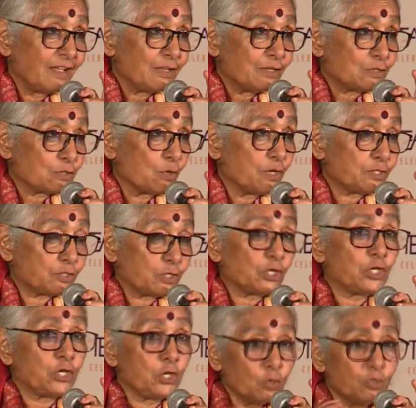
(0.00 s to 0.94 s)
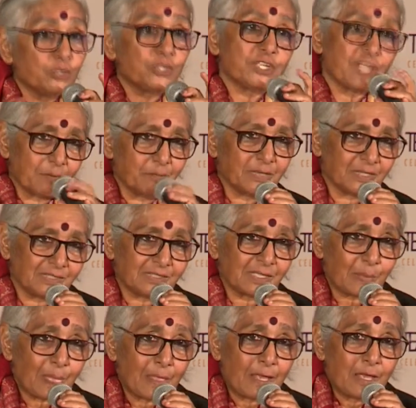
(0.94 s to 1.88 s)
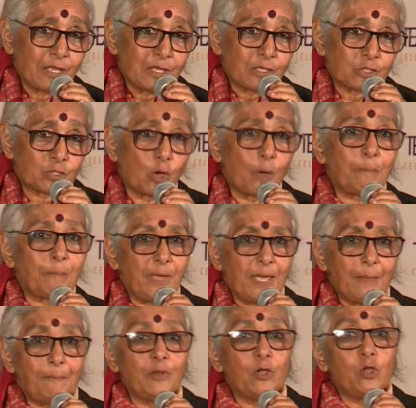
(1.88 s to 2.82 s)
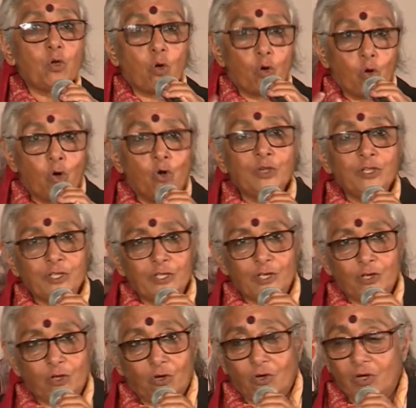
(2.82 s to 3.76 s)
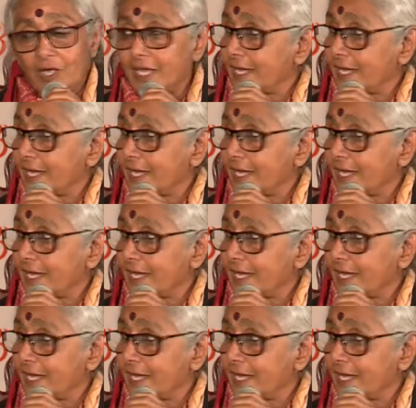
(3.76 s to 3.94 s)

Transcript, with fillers: So it's a huge number. So people own the law.